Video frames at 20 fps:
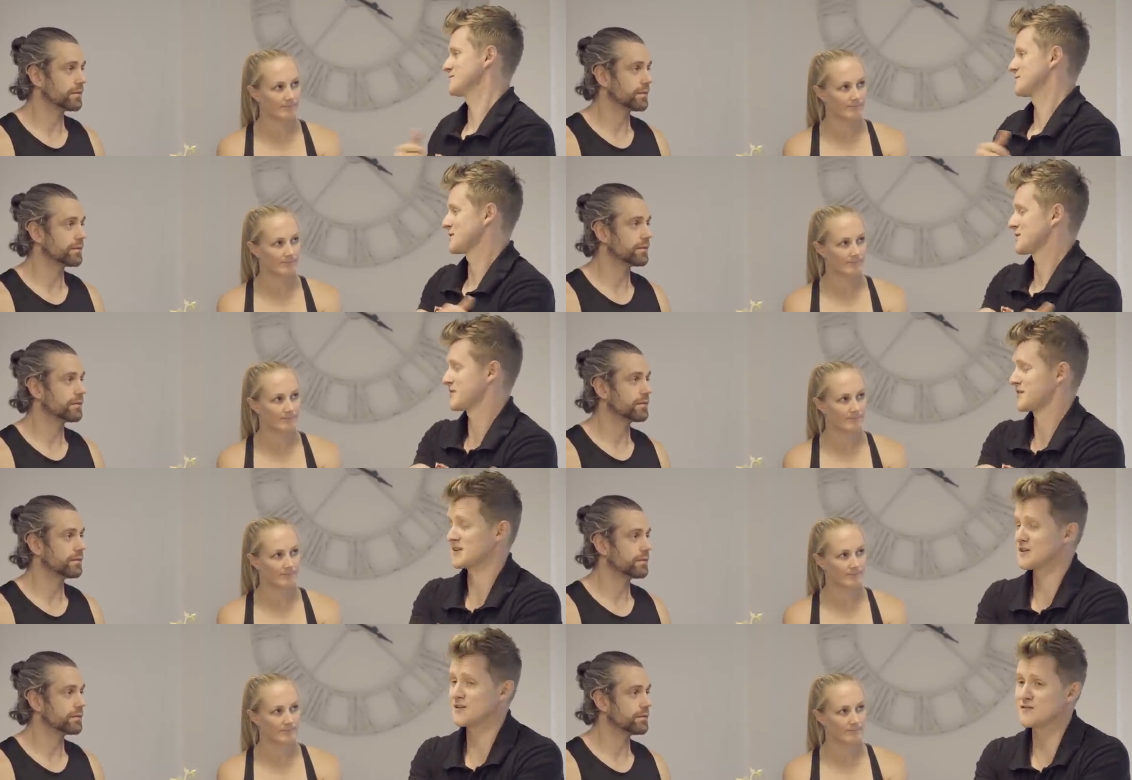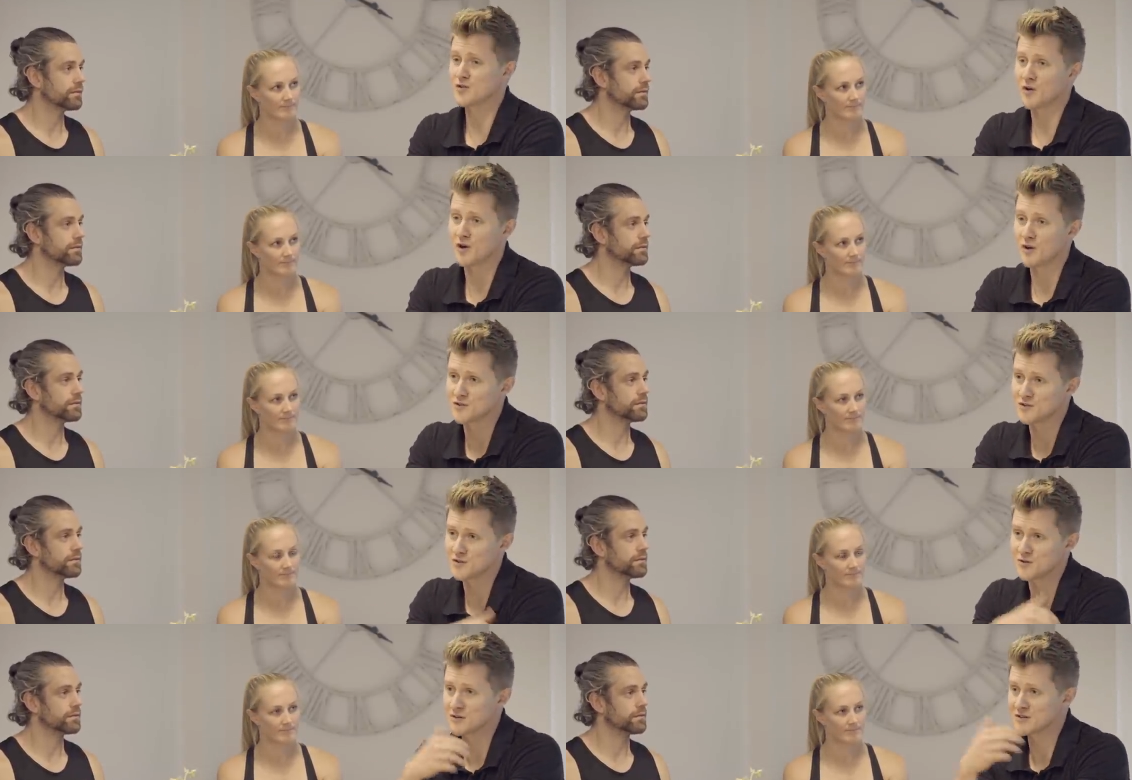Speaker 1: the thing that you've
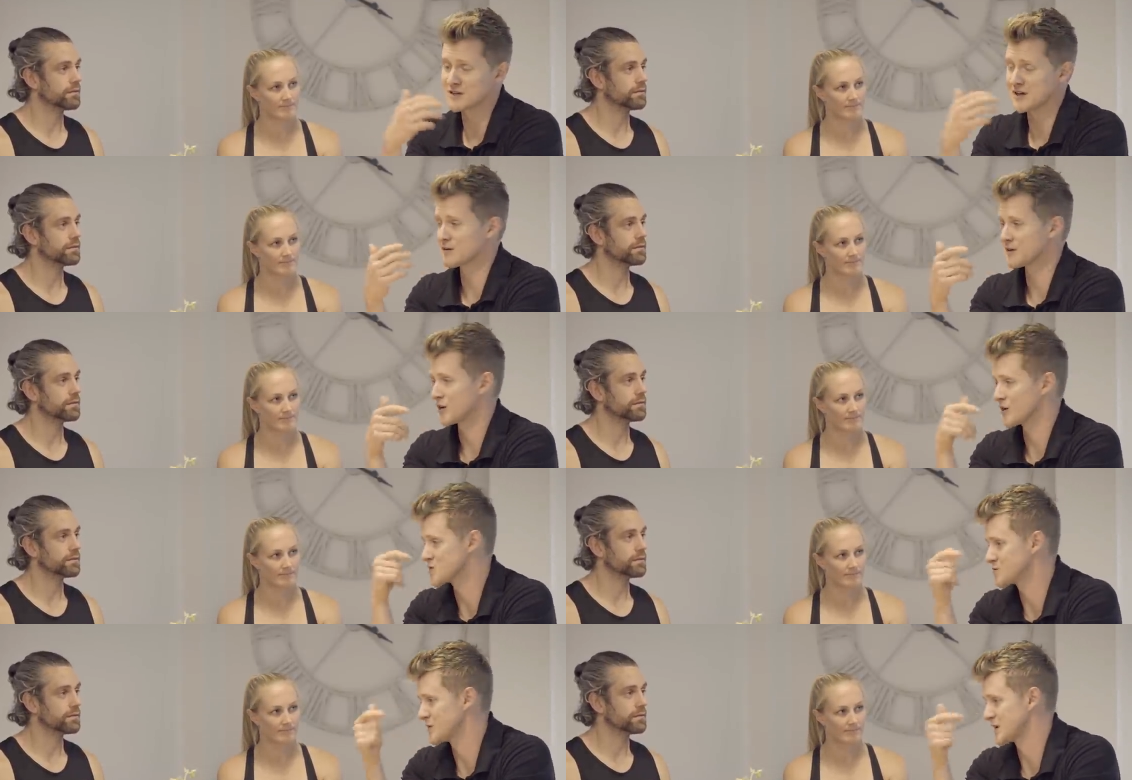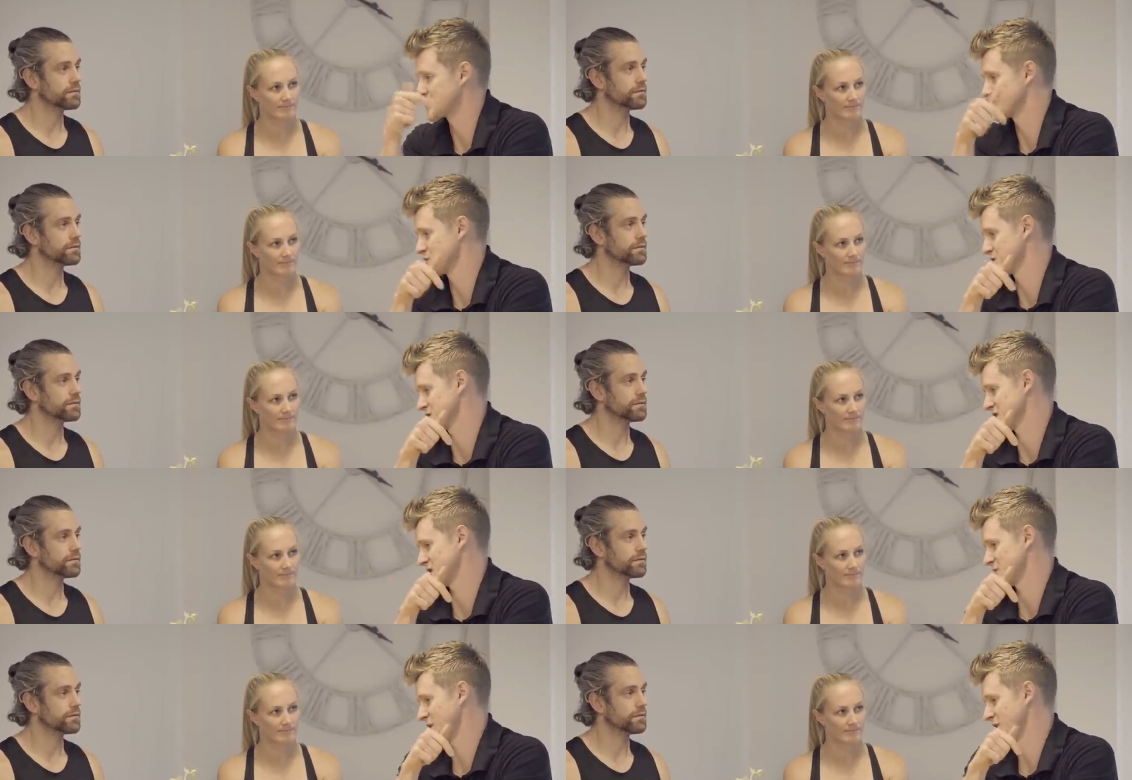got to do again, it goes back to what
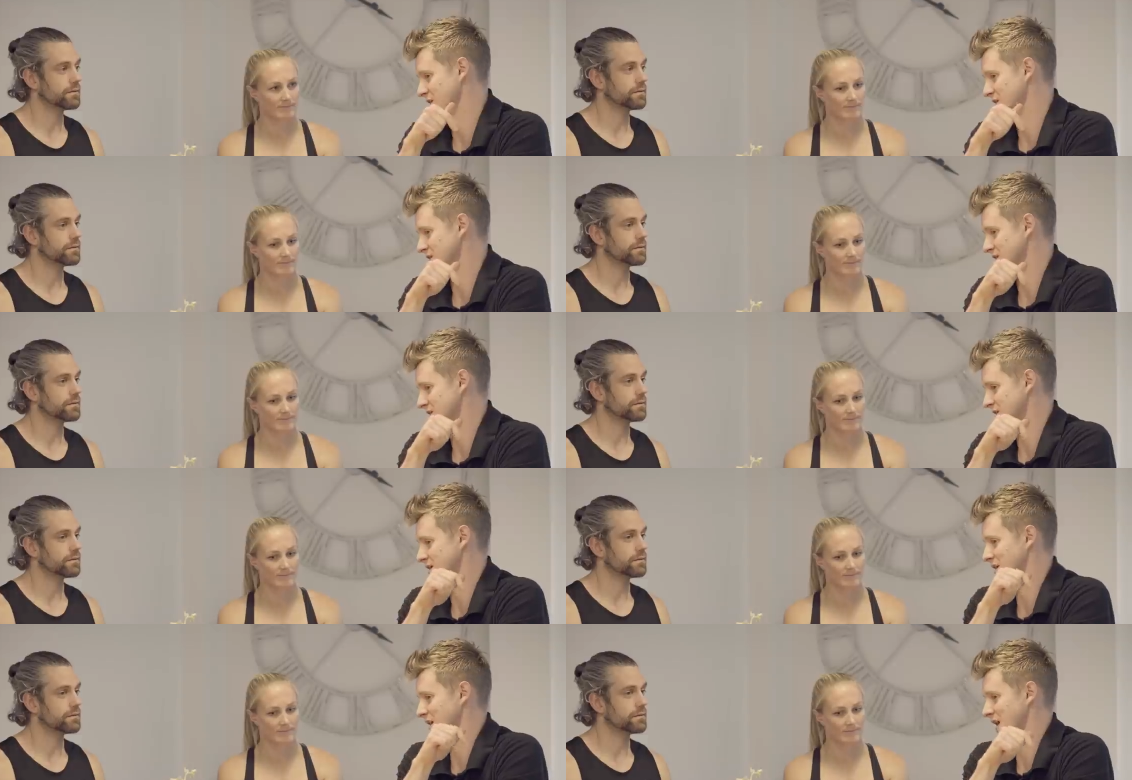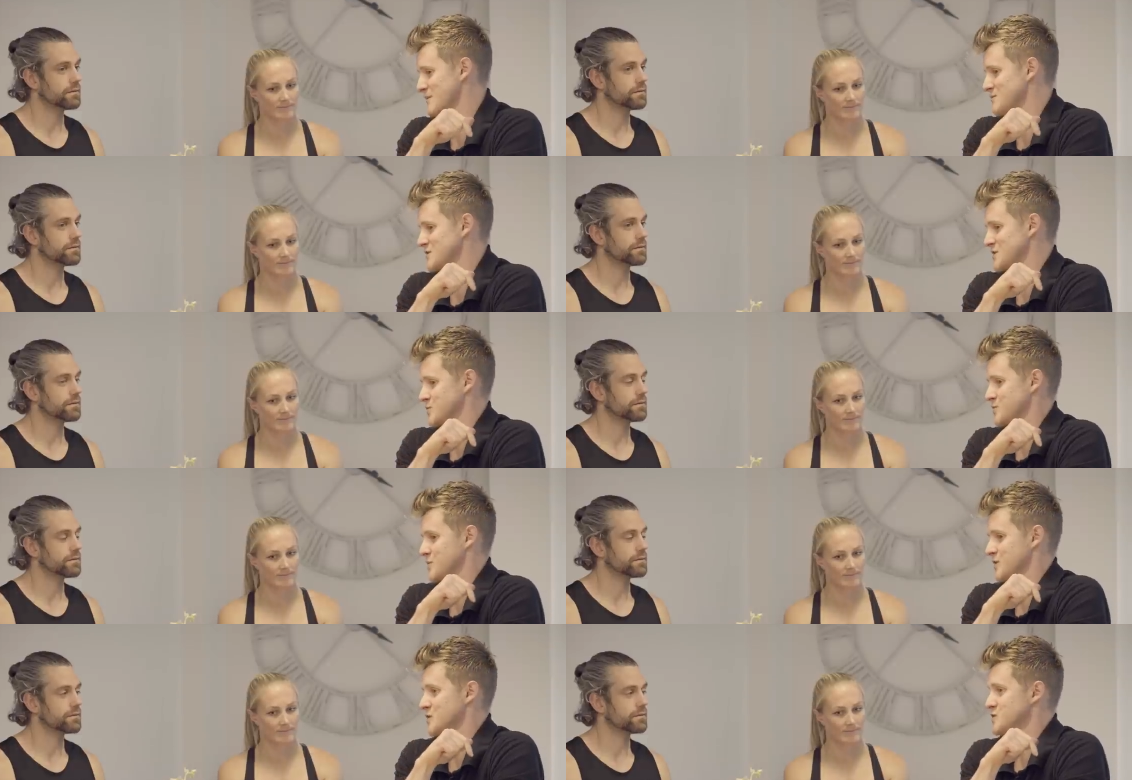you're saying about the, the games
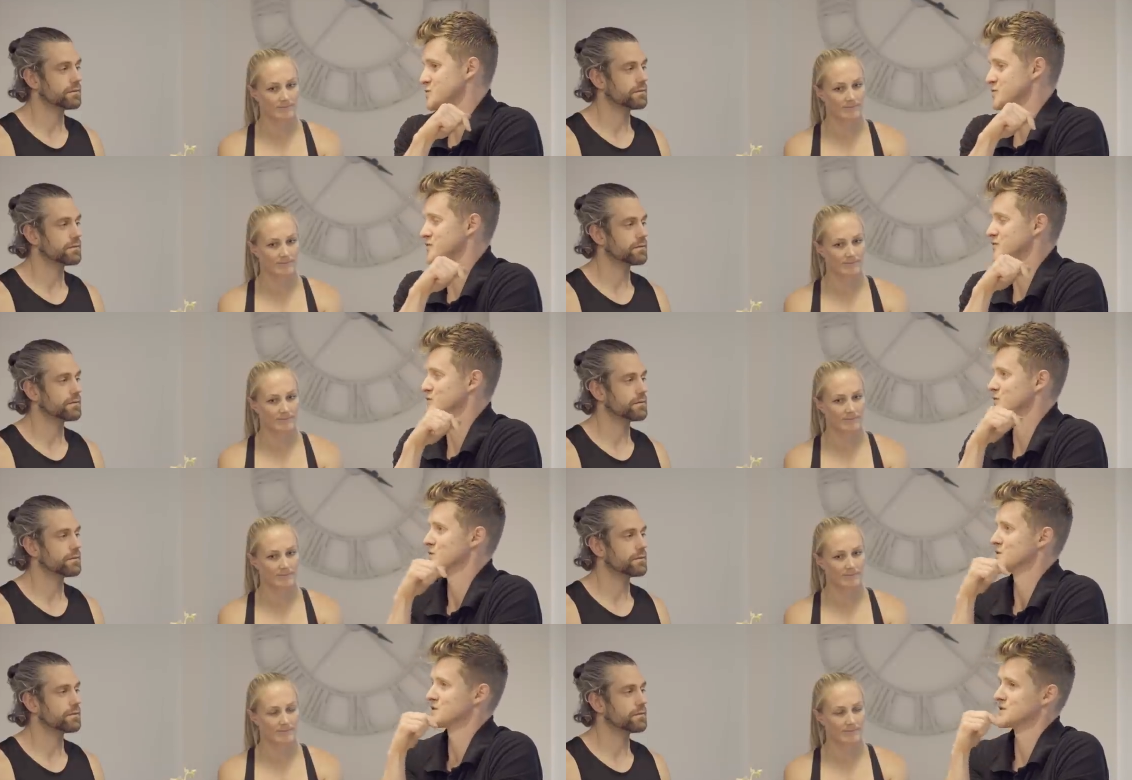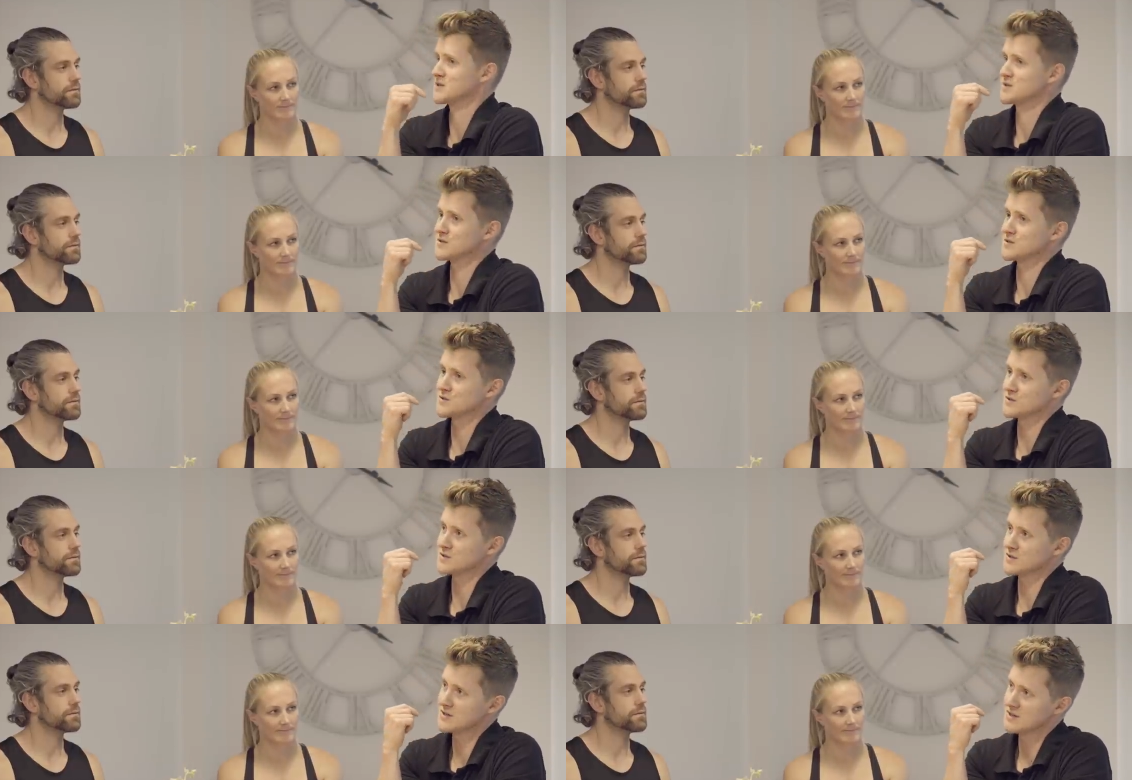experience before is, is
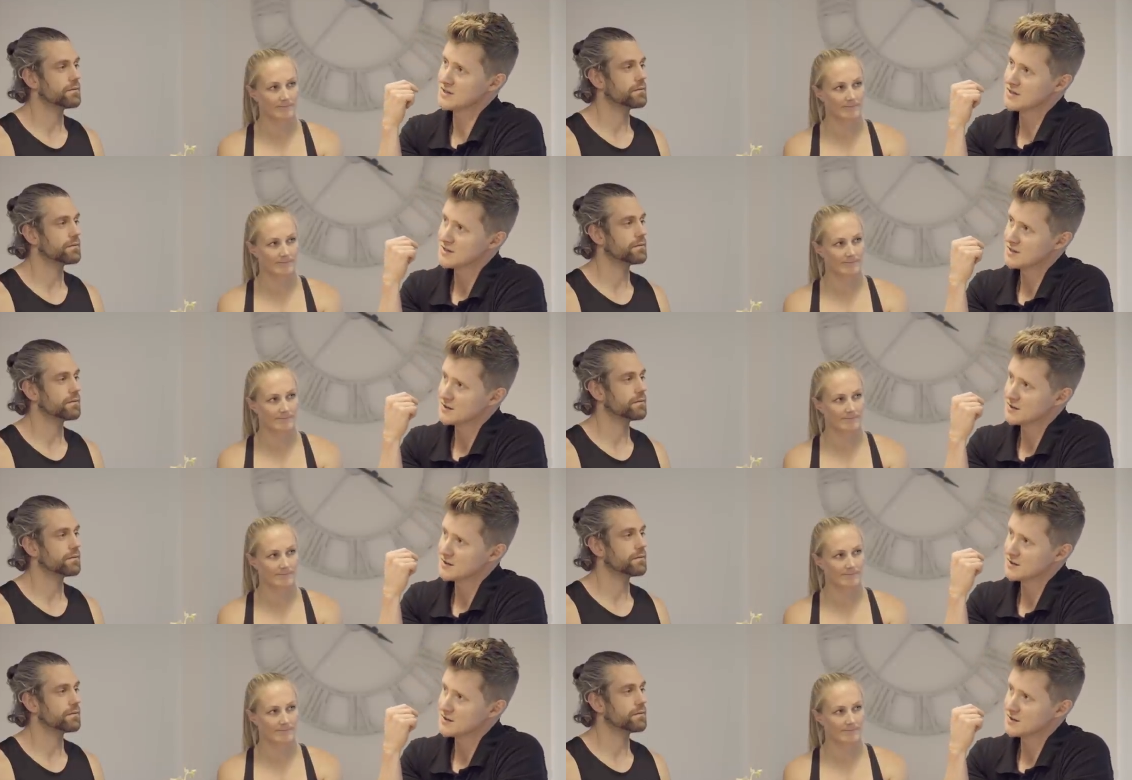just